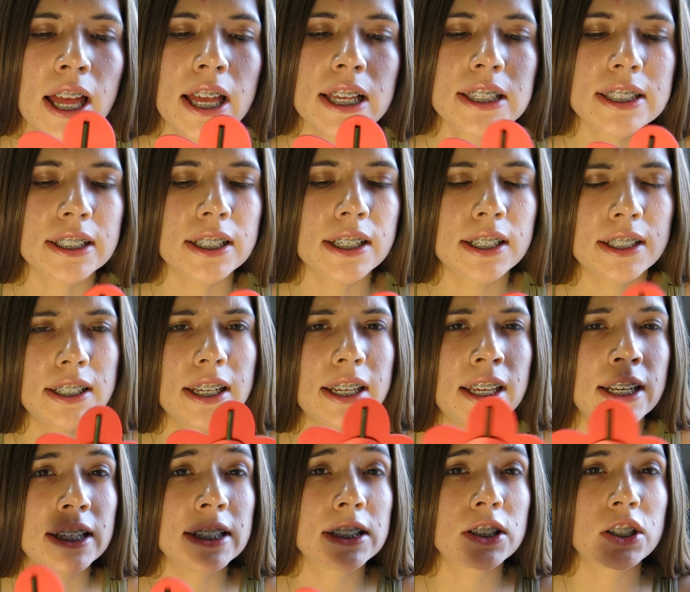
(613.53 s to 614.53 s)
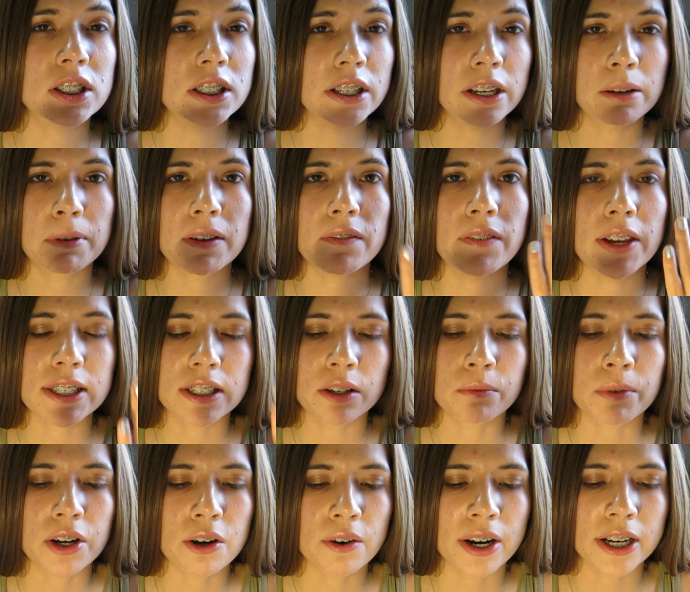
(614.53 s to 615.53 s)
Since it is just going to be facing
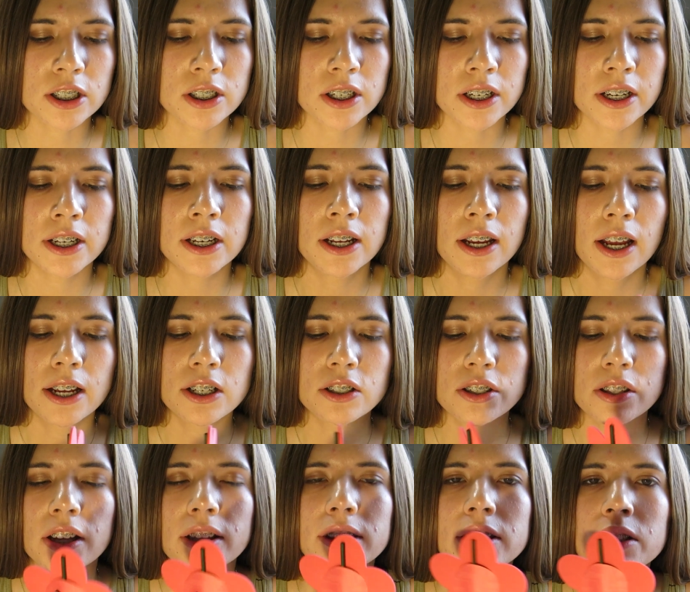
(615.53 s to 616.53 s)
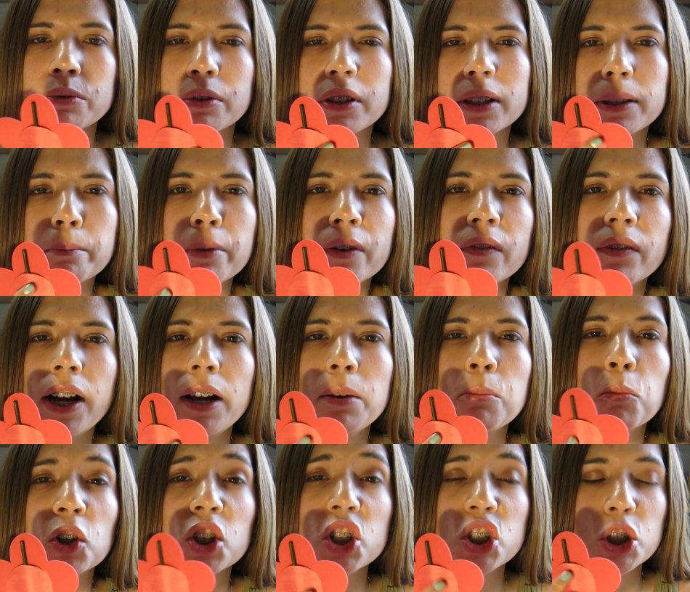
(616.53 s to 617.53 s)
one direction, I just thought this would provide
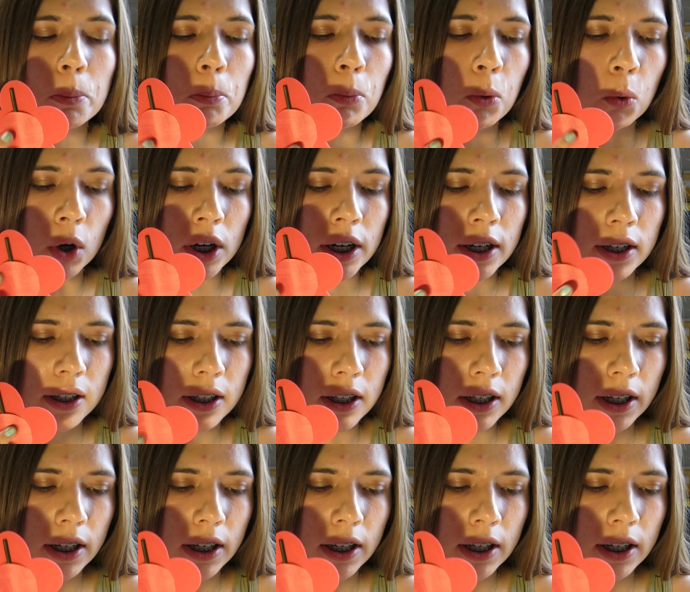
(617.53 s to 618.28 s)
more support.